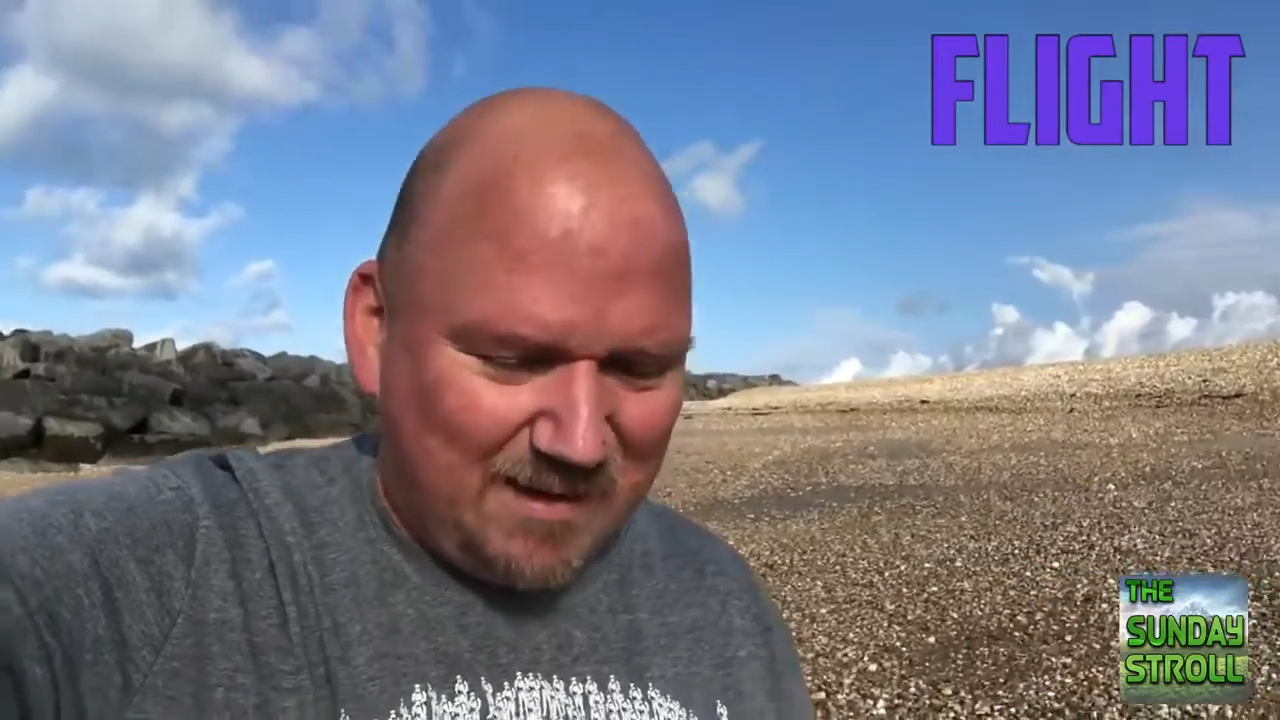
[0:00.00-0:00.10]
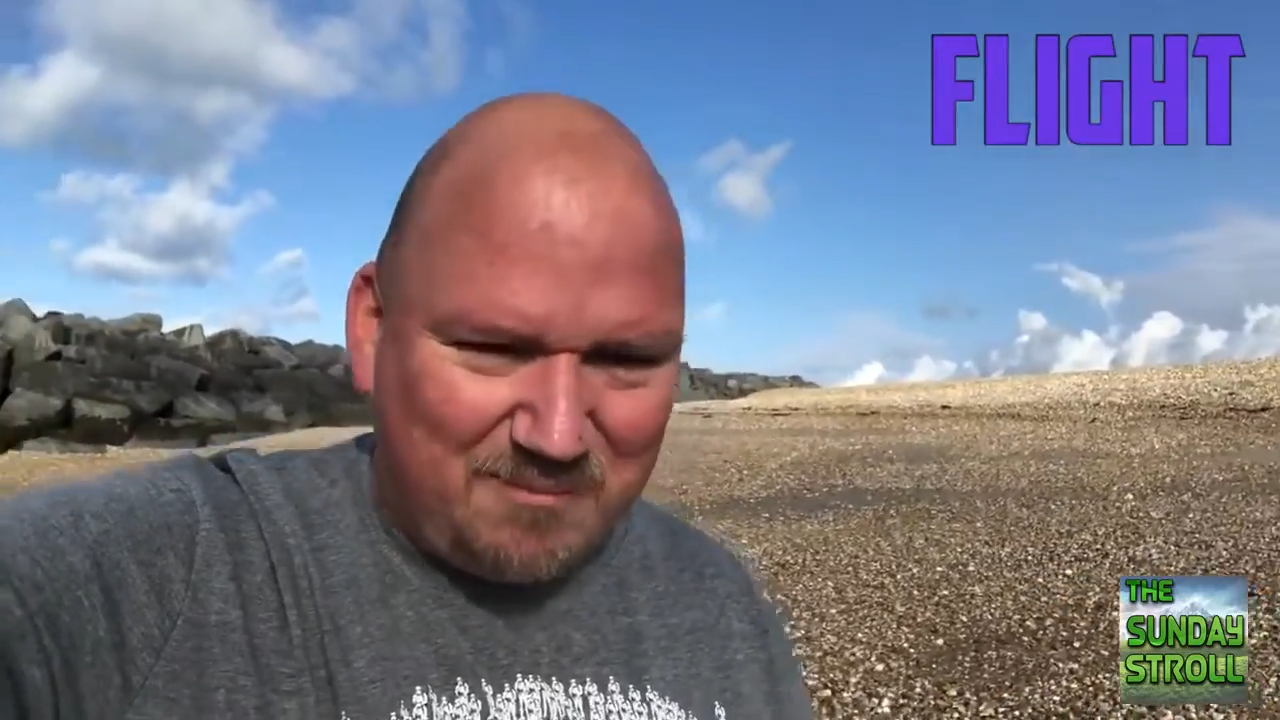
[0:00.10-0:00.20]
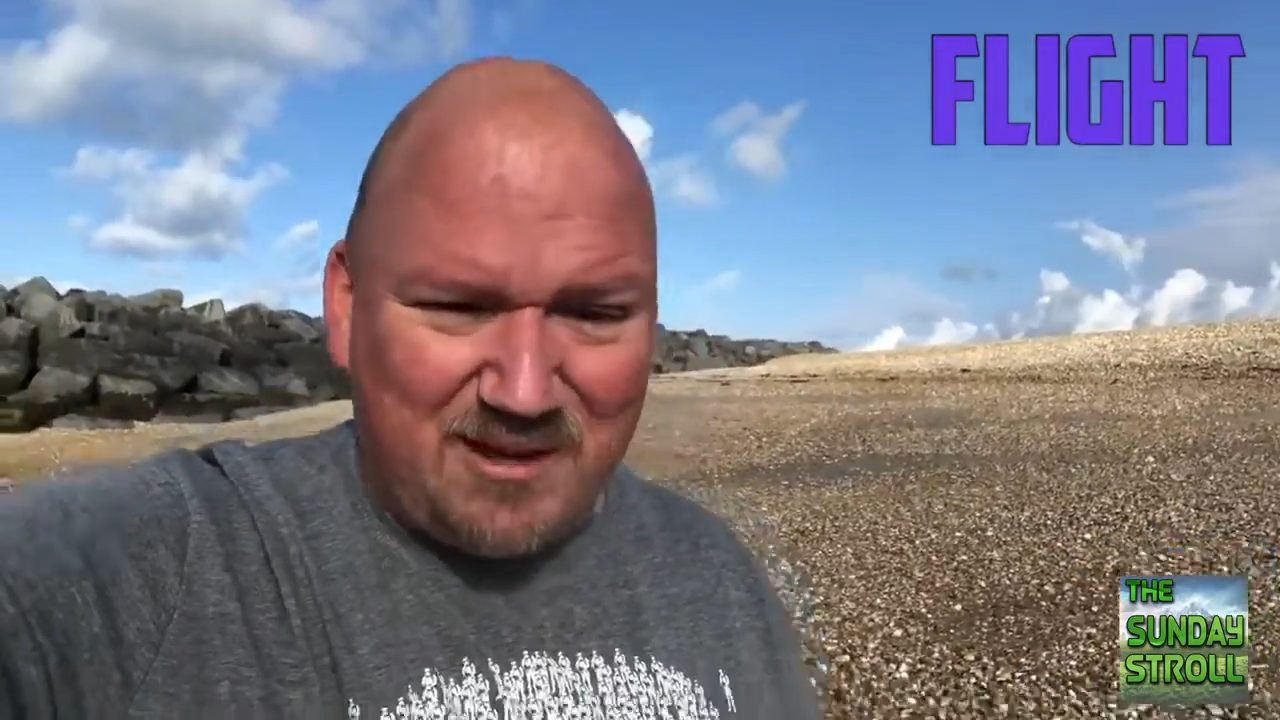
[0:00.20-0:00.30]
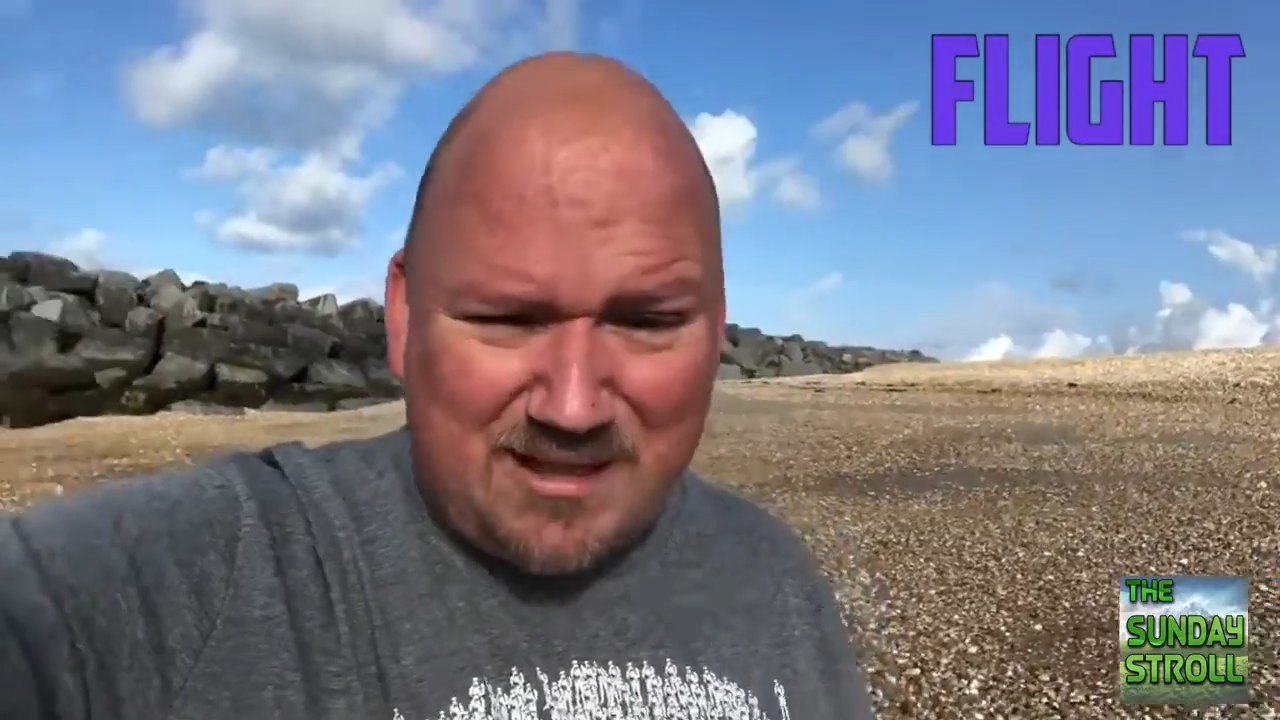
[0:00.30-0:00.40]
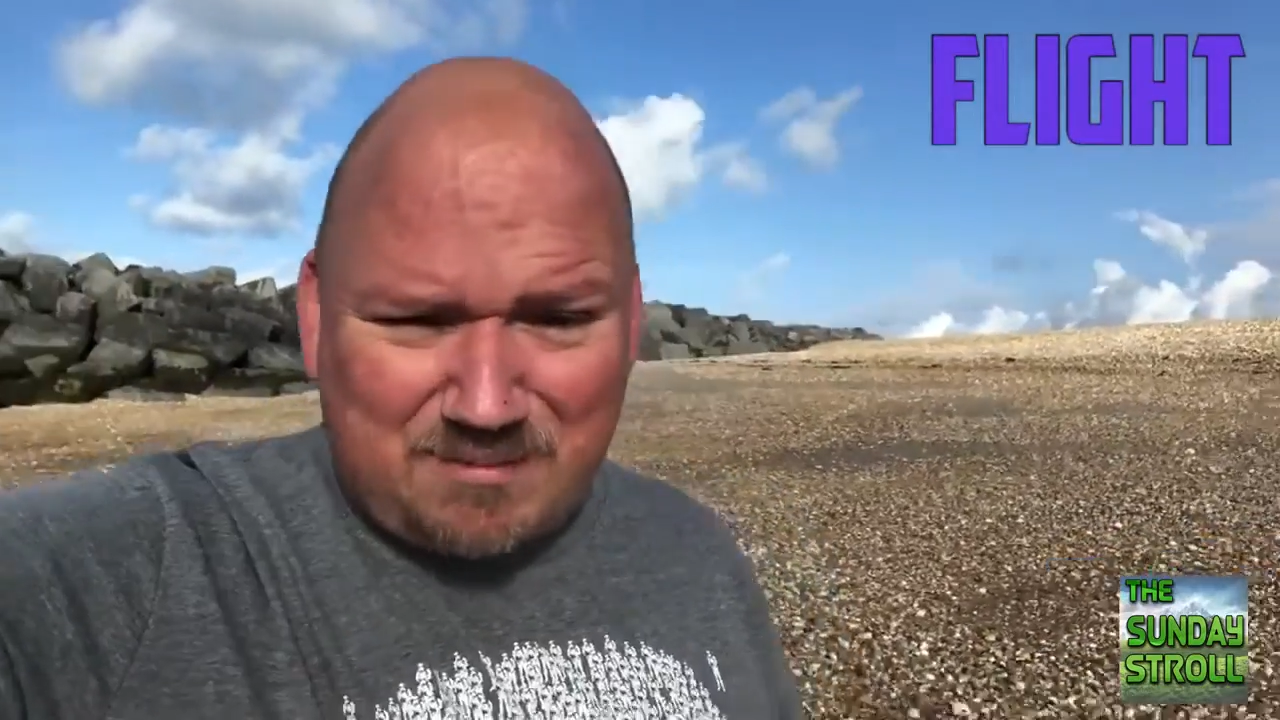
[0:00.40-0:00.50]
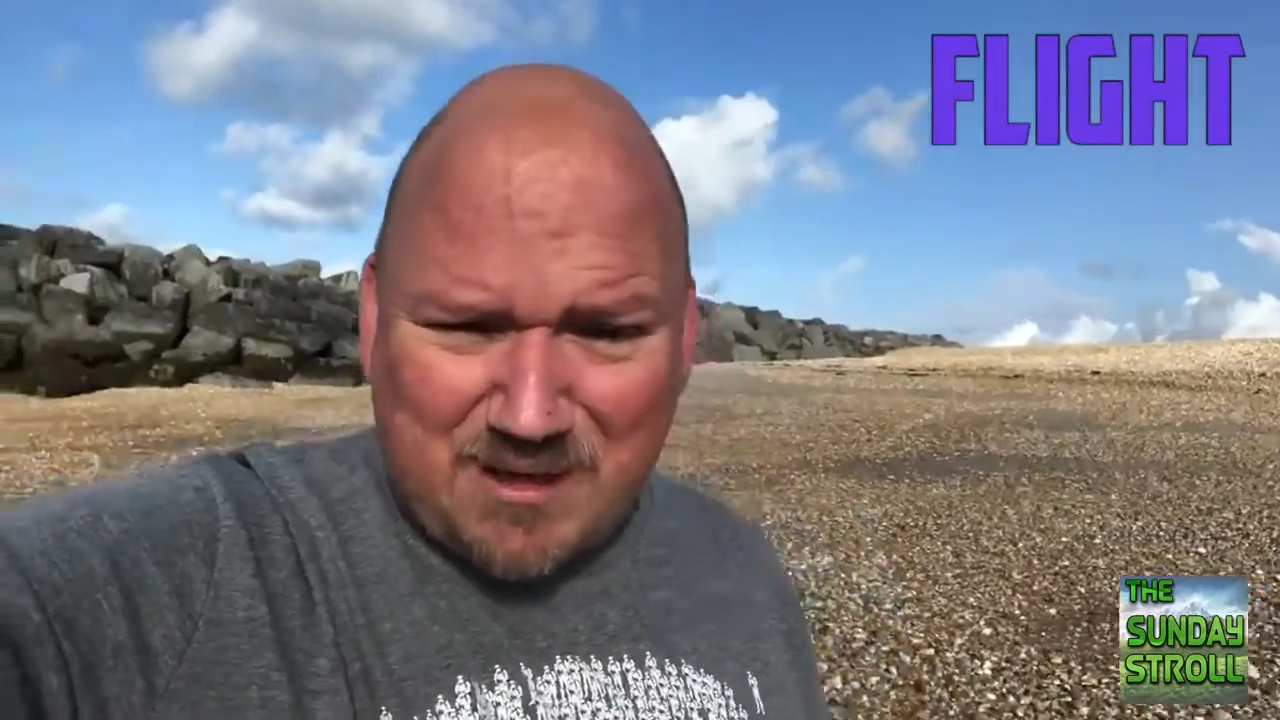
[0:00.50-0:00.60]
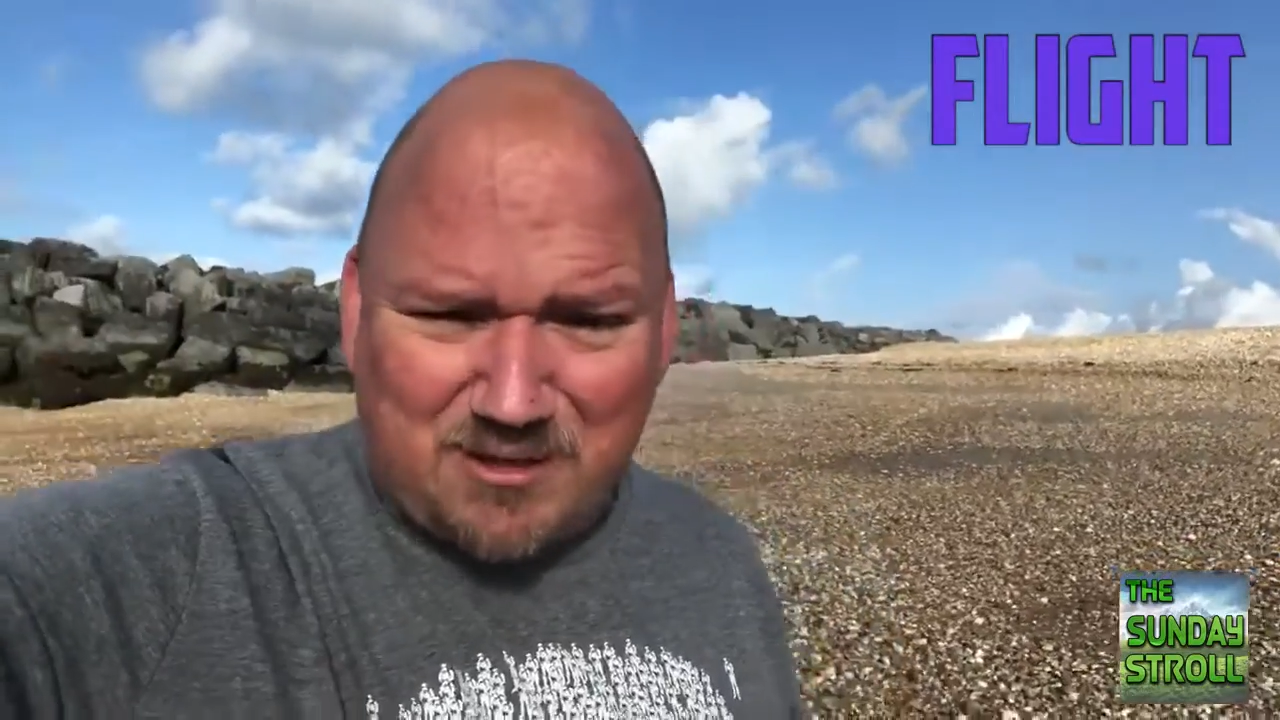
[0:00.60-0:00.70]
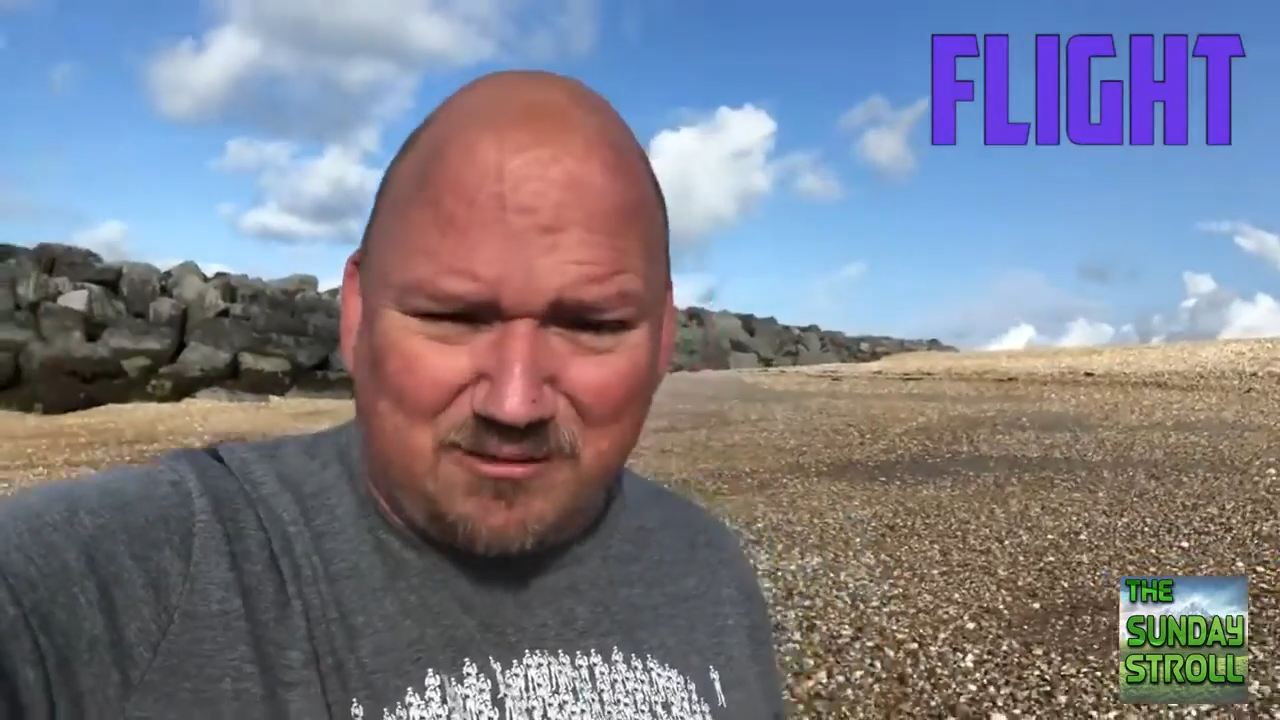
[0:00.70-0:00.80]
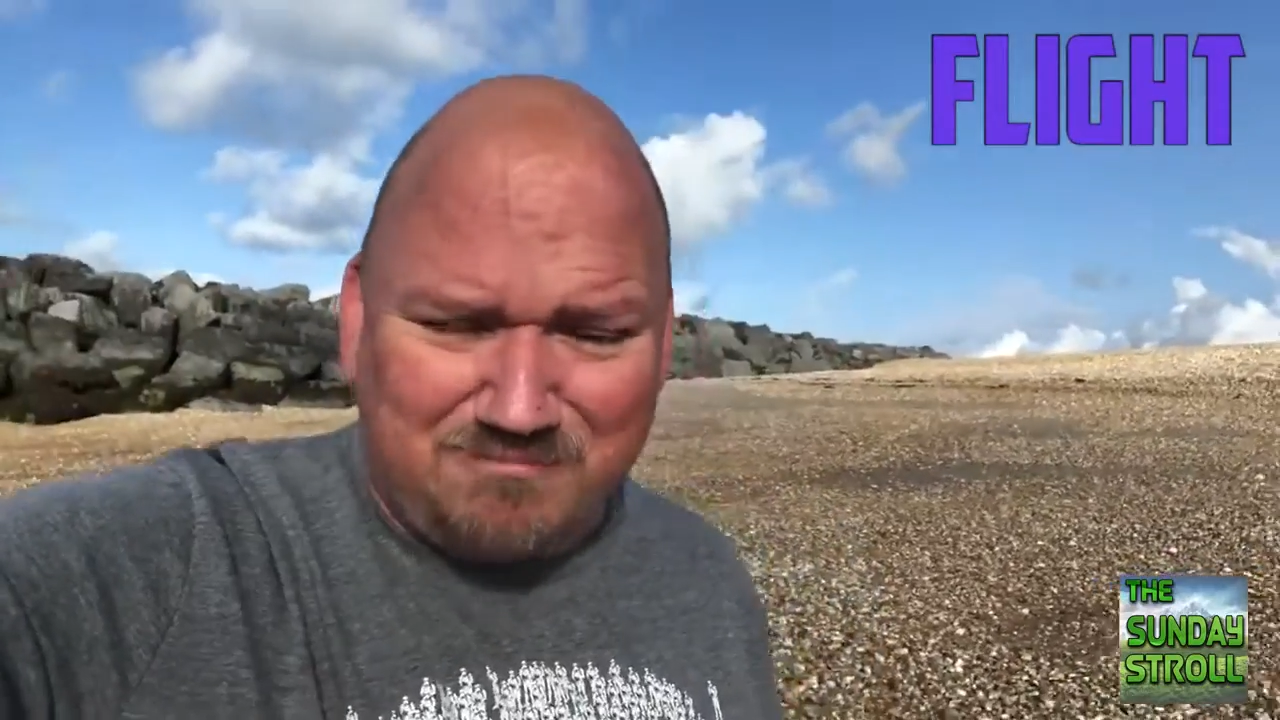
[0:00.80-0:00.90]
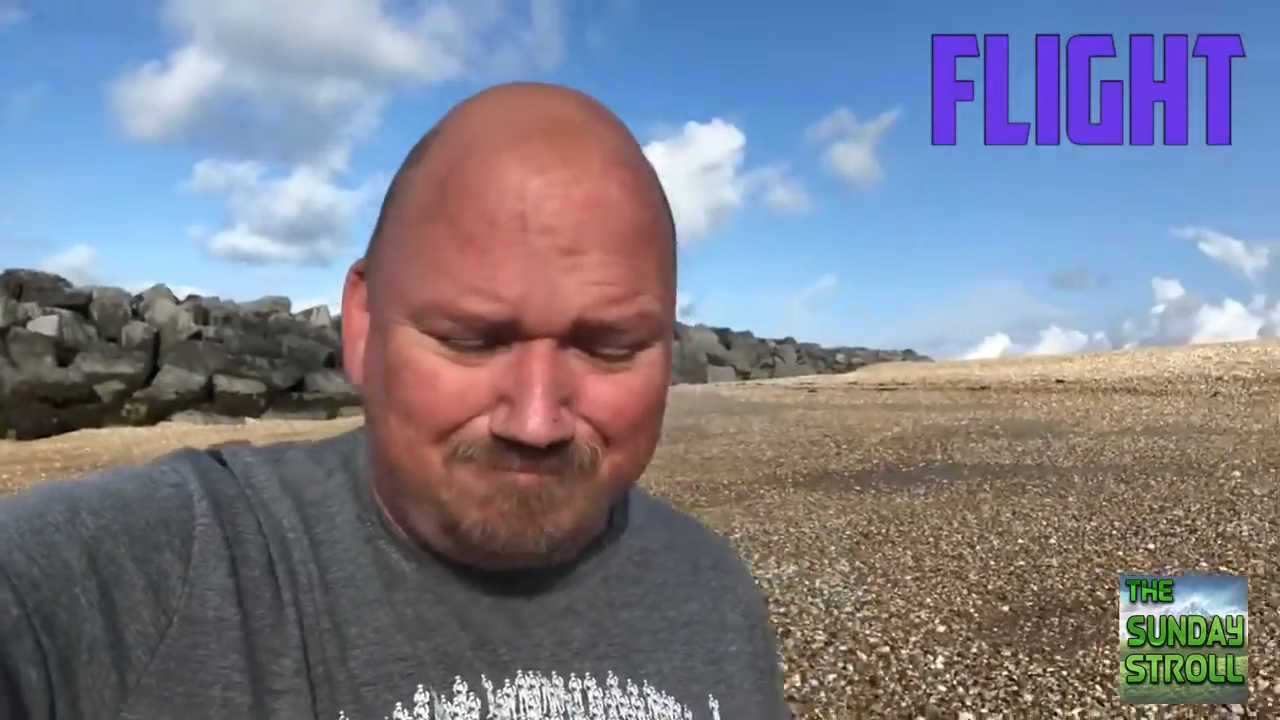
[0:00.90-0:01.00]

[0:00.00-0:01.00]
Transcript: pretty special.